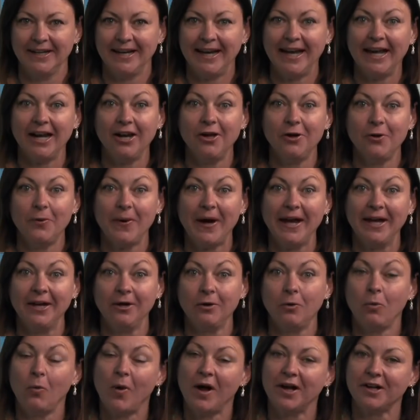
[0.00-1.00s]
Hello
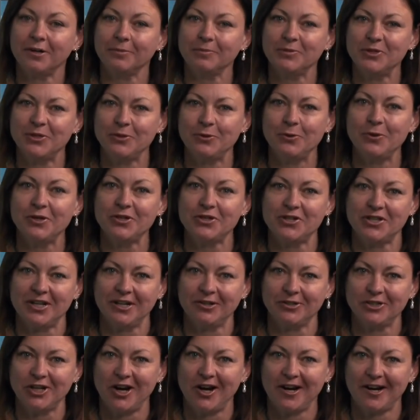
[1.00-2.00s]
and welcome to
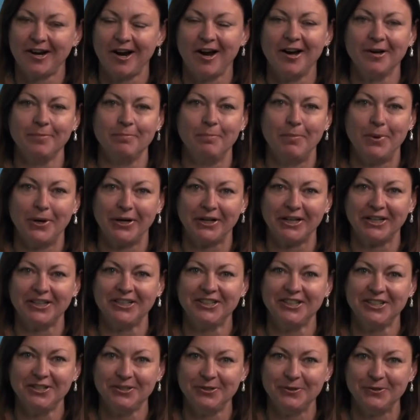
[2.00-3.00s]
Share Talk. I'm Bonnie
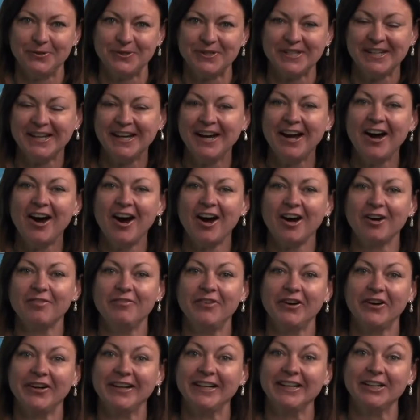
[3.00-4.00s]
Hughes. Our
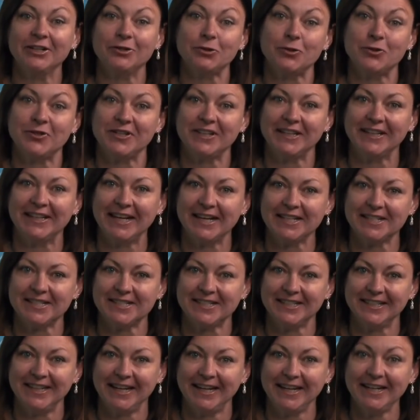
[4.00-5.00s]
very interesting guest
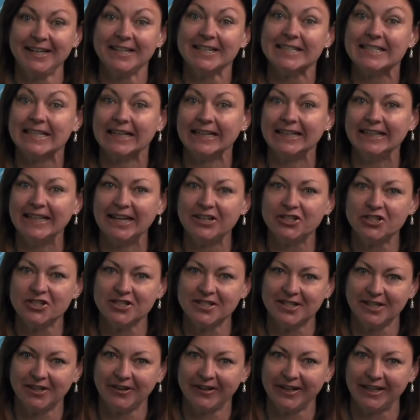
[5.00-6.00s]
today is
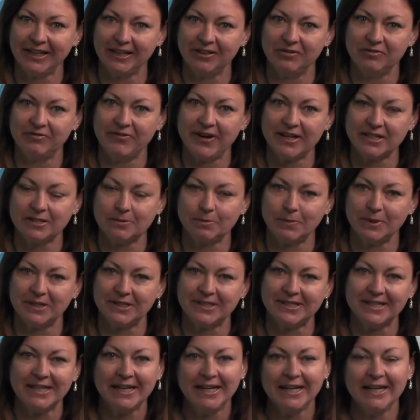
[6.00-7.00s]
Legendary
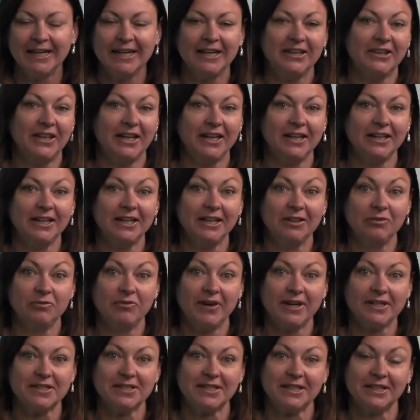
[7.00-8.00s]
Investments. They
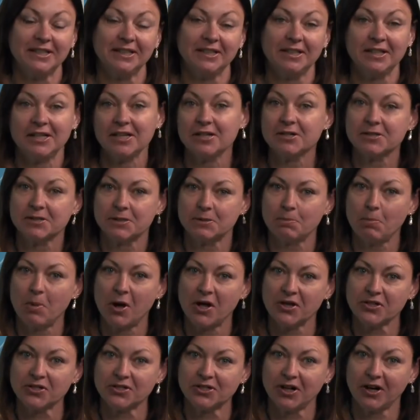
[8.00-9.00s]
invest in
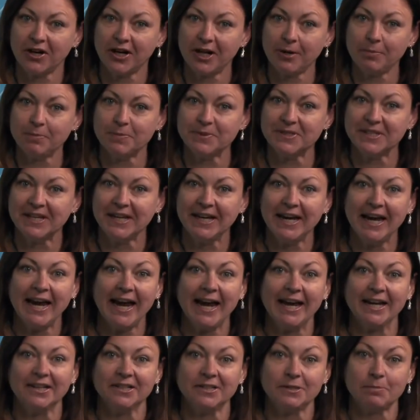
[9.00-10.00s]
small startups
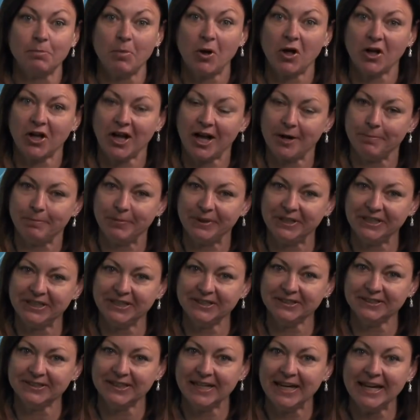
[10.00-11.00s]
and small
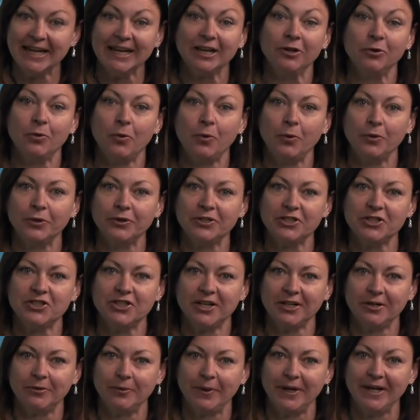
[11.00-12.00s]
companies in order to
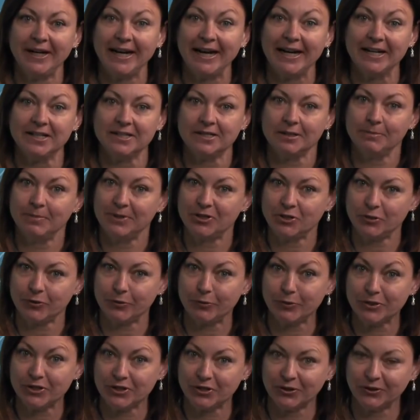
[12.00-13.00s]
generate
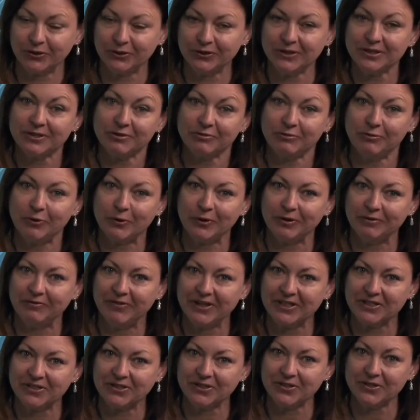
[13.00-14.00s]
asymmetric returns for
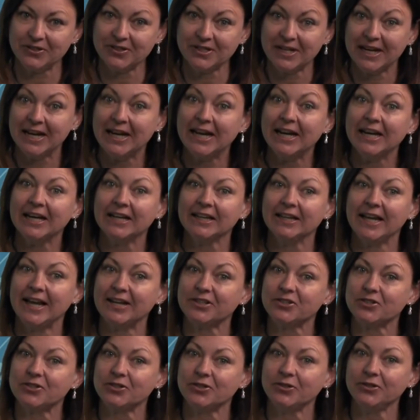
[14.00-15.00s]
investors.
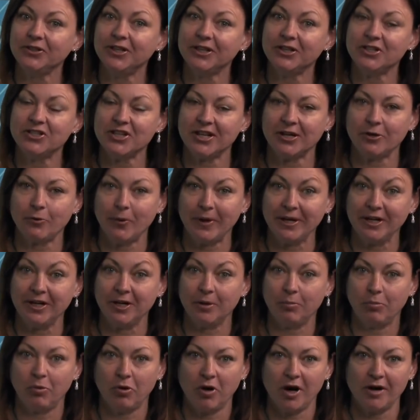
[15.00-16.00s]
Last year, they generated
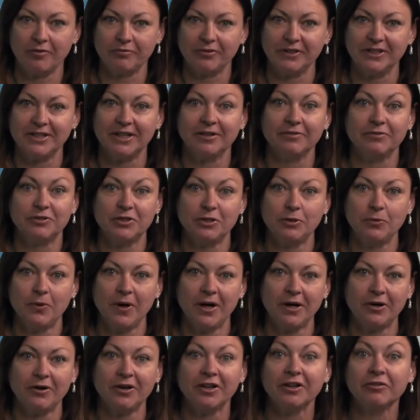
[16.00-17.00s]
a profit of
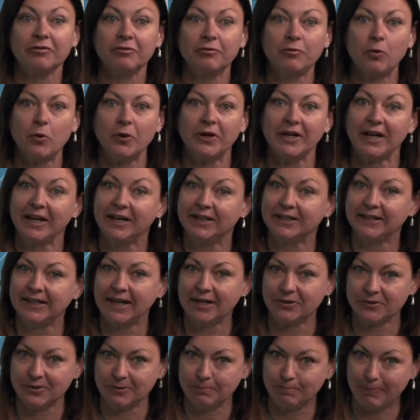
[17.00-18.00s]

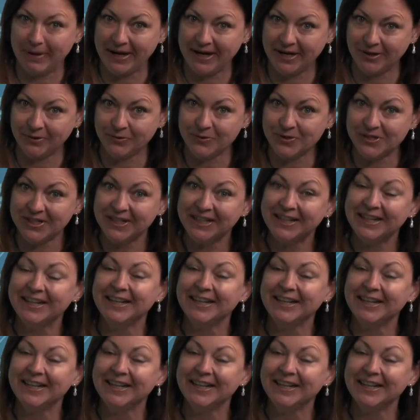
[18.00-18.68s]
£248,000.